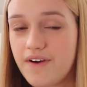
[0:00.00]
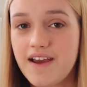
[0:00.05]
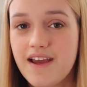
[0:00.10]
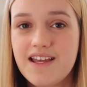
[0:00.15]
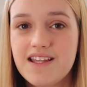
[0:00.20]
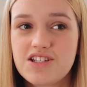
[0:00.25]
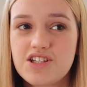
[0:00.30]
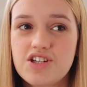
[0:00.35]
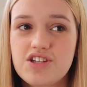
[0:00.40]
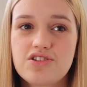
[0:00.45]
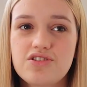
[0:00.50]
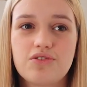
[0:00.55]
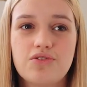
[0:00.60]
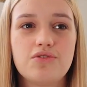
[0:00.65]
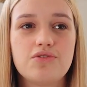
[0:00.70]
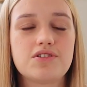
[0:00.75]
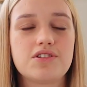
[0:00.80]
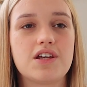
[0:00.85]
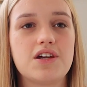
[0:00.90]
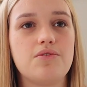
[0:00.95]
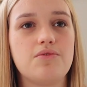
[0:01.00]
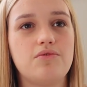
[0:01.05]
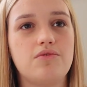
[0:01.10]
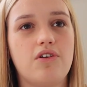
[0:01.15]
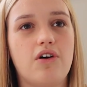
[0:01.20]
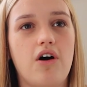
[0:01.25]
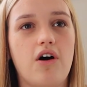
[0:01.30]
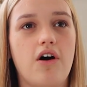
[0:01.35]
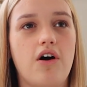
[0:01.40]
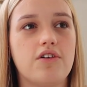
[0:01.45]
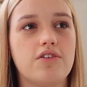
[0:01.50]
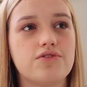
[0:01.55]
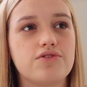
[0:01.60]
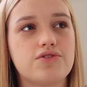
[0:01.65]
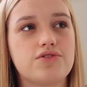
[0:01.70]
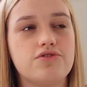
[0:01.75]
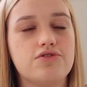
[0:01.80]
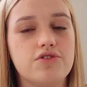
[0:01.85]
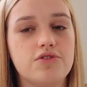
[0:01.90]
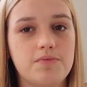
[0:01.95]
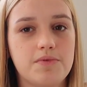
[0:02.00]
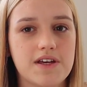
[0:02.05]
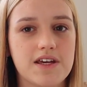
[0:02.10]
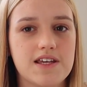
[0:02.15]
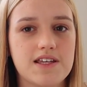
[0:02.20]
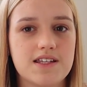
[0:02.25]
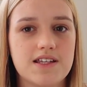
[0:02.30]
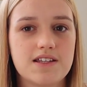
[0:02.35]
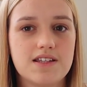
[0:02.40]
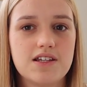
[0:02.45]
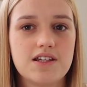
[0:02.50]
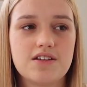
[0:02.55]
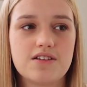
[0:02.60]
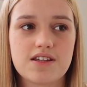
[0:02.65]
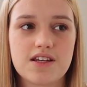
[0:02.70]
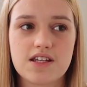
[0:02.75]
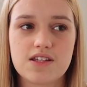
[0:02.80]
It's just also not super easy to use.